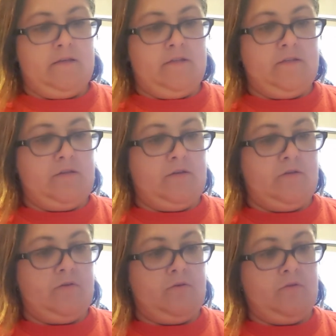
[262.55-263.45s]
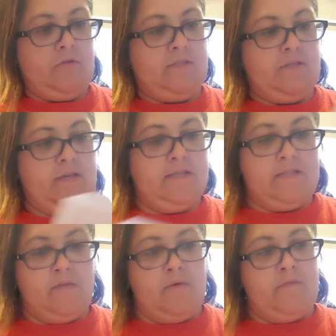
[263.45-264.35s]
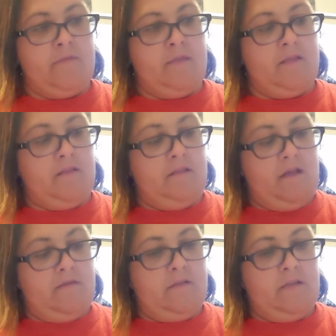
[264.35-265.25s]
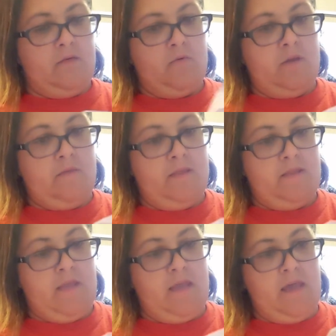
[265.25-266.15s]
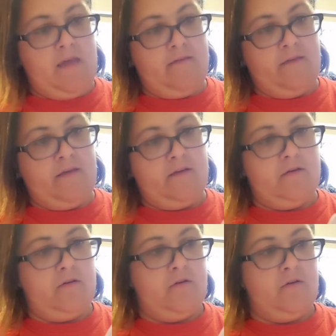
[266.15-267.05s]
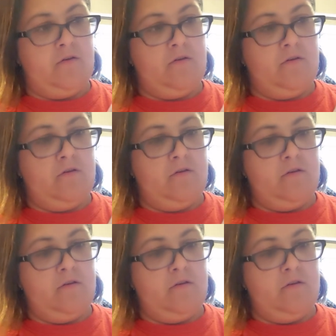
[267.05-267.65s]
So let's look at some of the lovely women they have here.